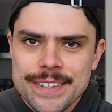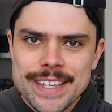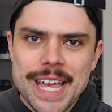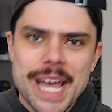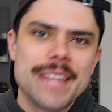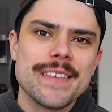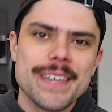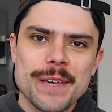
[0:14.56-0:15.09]

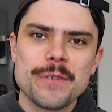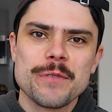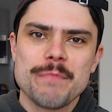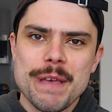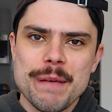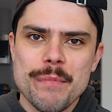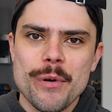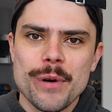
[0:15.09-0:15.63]
Can the Eagles
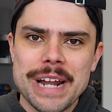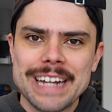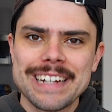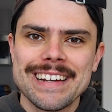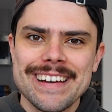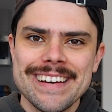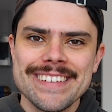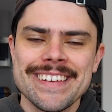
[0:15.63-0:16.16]
beat Port
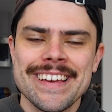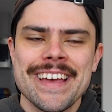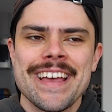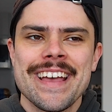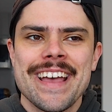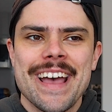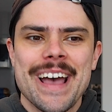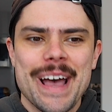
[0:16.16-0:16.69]
Adelaide?
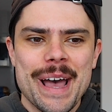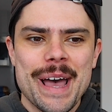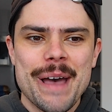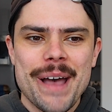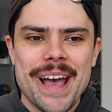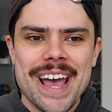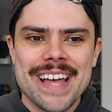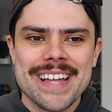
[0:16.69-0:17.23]

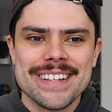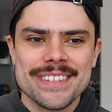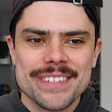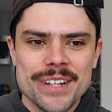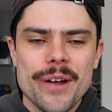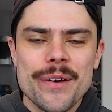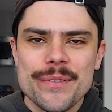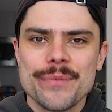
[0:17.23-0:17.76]

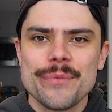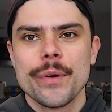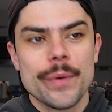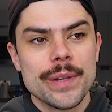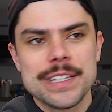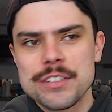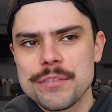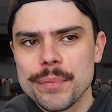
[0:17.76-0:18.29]
We
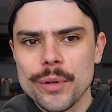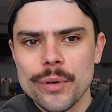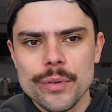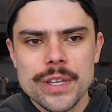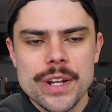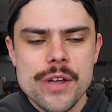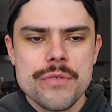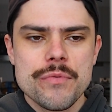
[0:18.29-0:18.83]
will explore,
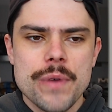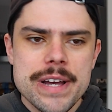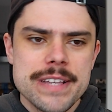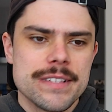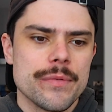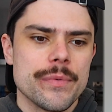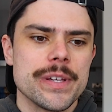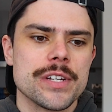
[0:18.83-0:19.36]
the
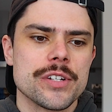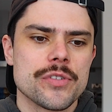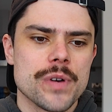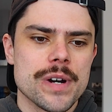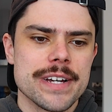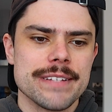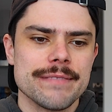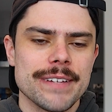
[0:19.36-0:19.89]
ways that we can
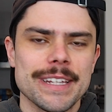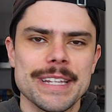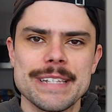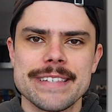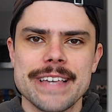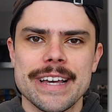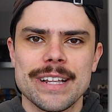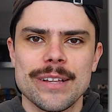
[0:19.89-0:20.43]
try and at
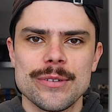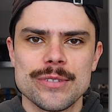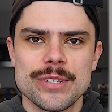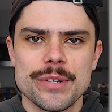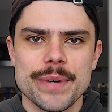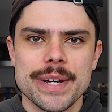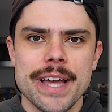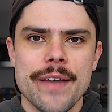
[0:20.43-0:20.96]
least get close to
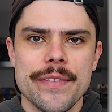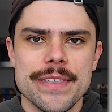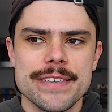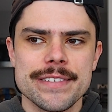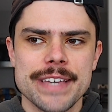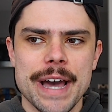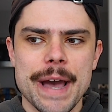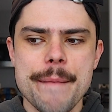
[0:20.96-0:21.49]
doing it in
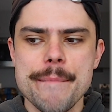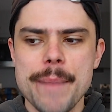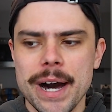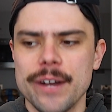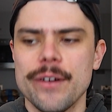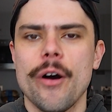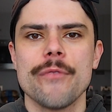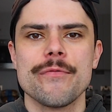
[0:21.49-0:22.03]
this game.
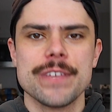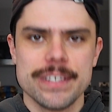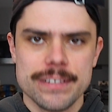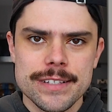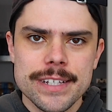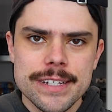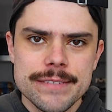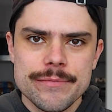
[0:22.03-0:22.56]
But
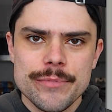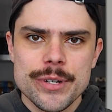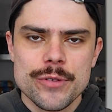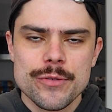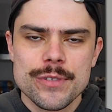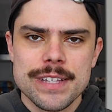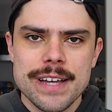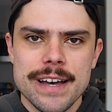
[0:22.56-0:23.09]
obviously, we
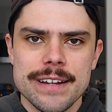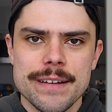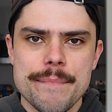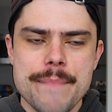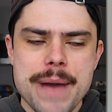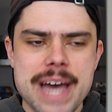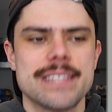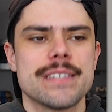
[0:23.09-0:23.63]
do start
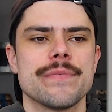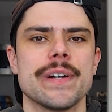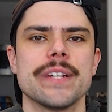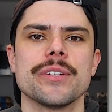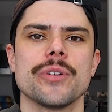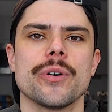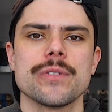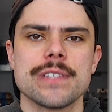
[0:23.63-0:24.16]
massive
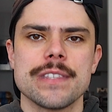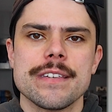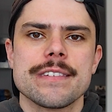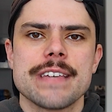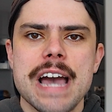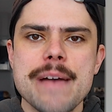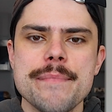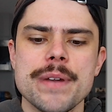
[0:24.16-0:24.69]
underdogs in this
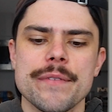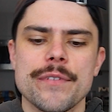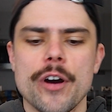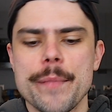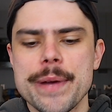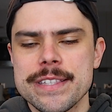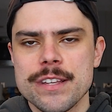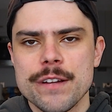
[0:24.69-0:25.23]
game, and I've
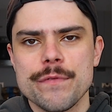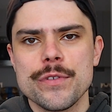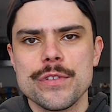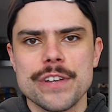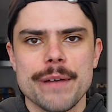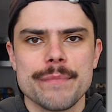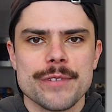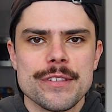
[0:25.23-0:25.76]
commented a few
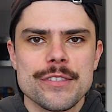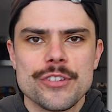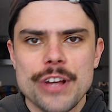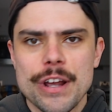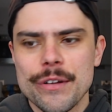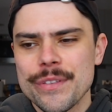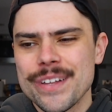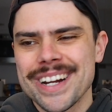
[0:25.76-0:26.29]
times on this
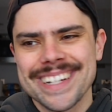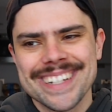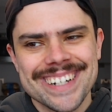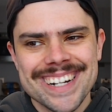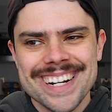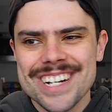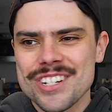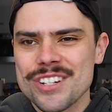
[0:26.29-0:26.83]
channel that I
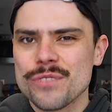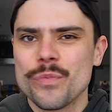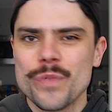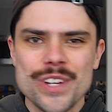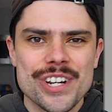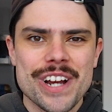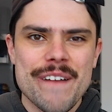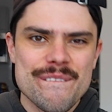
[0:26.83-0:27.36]
kind of just
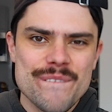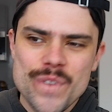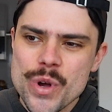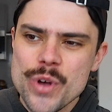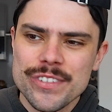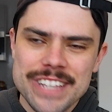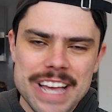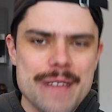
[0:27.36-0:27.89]
wish our
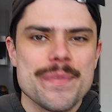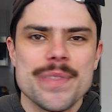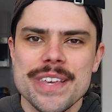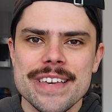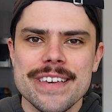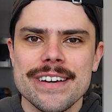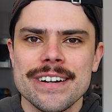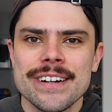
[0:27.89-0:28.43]
first game of the
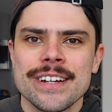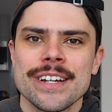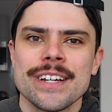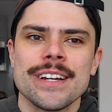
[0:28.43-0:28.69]
year